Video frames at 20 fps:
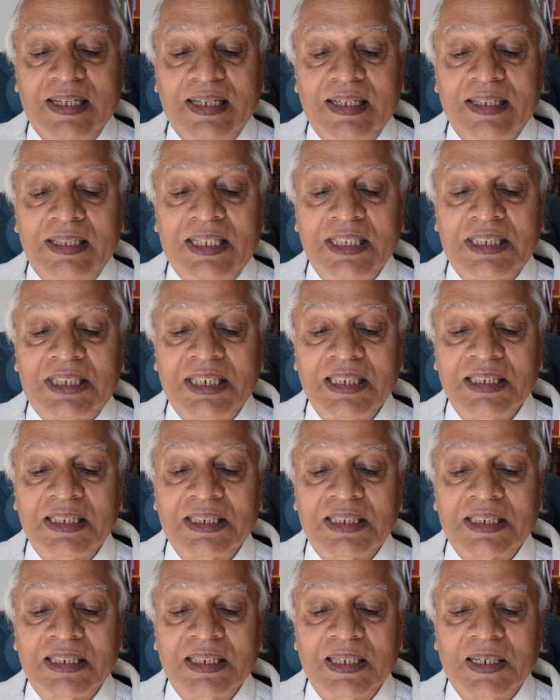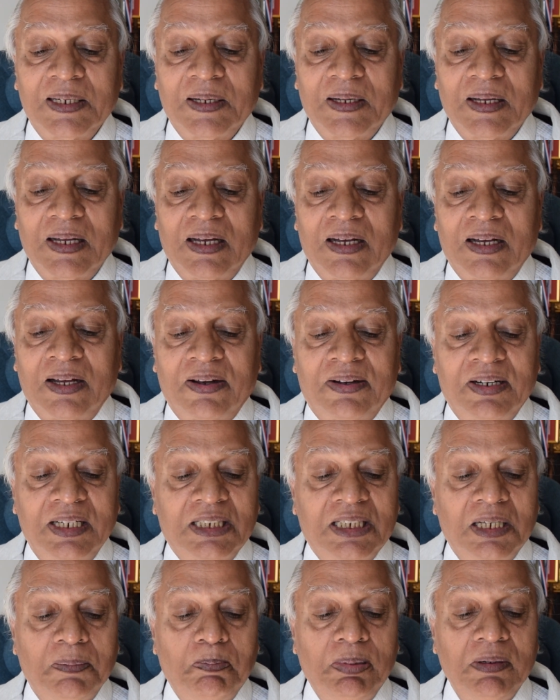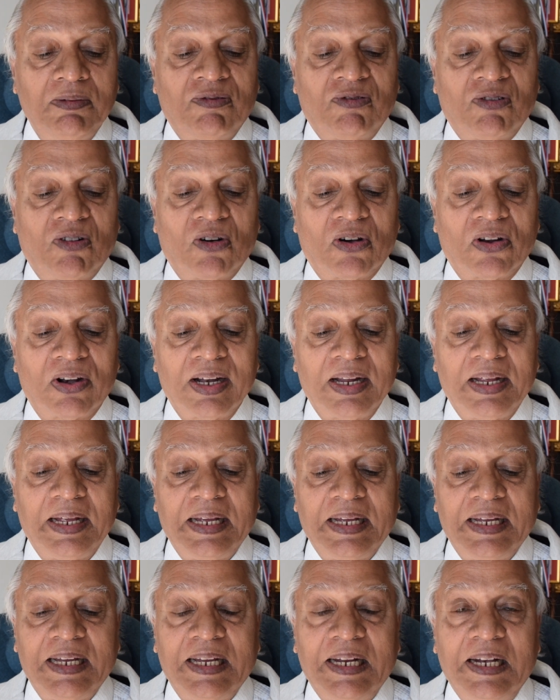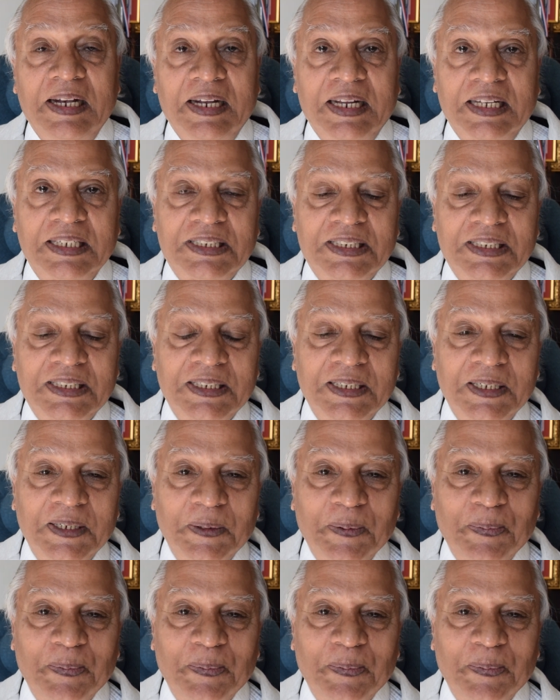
This is a recipe for illness.